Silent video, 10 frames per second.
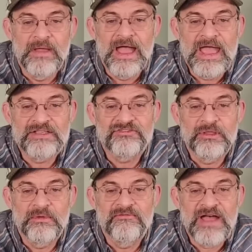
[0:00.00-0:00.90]
I asked
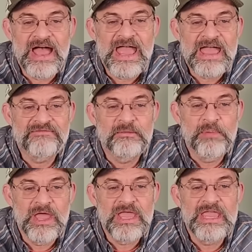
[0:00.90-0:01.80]
them if I have to
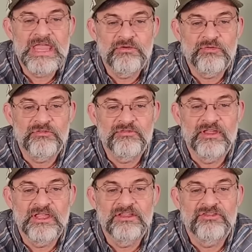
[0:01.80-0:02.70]
pay entrance
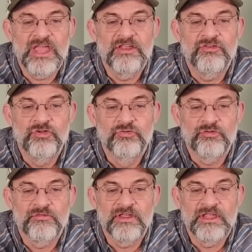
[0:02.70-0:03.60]
fees and
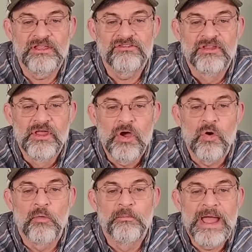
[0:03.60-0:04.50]
user fees
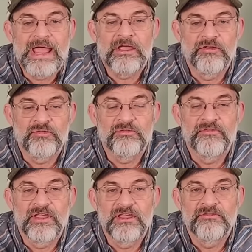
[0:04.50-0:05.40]
or backcountry
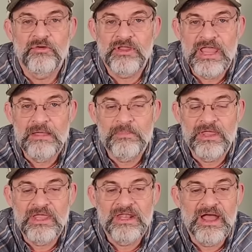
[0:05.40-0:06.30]
fees for
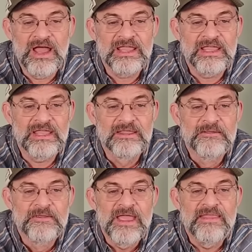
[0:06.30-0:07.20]
camping and hiking.
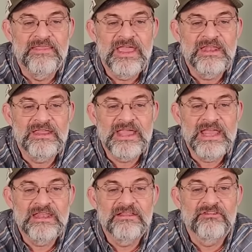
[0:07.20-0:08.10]
And they
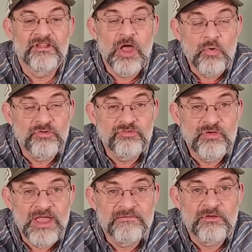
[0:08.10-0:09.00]
indicated as long as
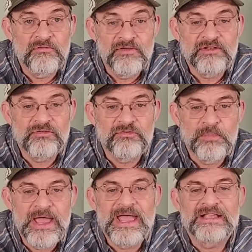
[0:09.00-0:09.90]
you have your veteran's
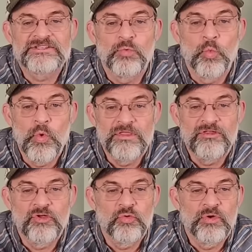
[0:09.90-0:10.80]
pass
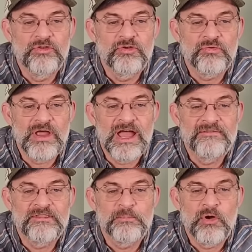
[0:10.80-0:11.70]
with you when you
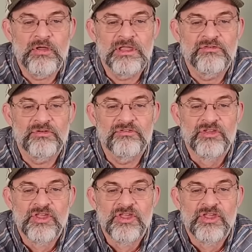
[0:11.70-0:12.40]
arrive at the park entrance,